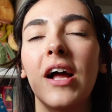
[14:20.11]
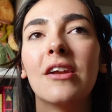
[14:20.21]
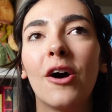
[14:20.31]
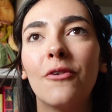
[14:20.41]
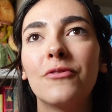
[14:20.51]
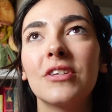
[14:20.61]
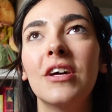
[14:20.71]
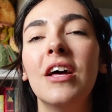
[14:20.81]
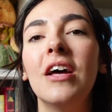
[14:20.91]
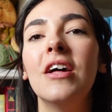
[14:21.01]
I loved
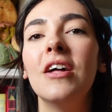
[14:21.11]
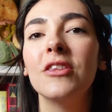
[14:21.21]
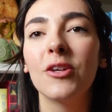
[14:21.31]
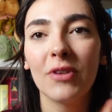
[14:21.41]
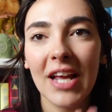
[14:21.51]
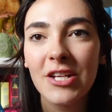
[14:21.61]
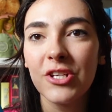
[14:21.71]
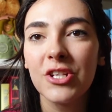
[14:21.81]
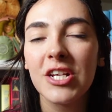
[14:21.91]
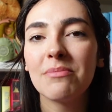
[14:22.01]
the
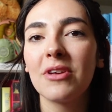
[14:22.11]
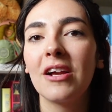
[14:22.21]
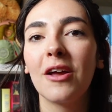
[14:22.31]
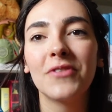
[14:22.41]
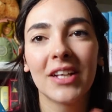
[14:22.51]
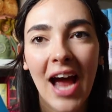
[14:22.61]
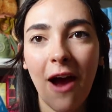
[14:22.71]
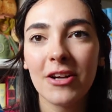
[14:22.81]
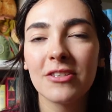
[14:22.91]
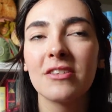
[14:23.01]
relationships, I loved the
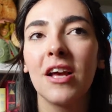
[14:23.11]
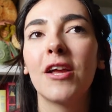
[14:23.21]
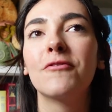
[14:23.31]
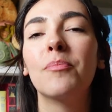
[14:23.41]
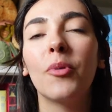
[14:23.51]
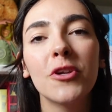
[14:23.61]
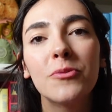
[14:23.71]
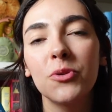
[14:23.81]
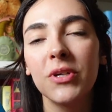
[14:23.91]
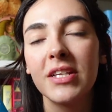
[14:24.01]
characters, I loved the bond
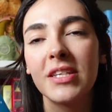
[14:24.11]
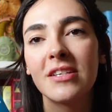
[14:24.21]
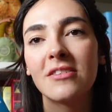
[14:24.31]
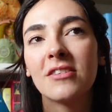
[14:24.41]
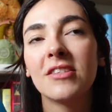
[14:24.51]
between the sisters.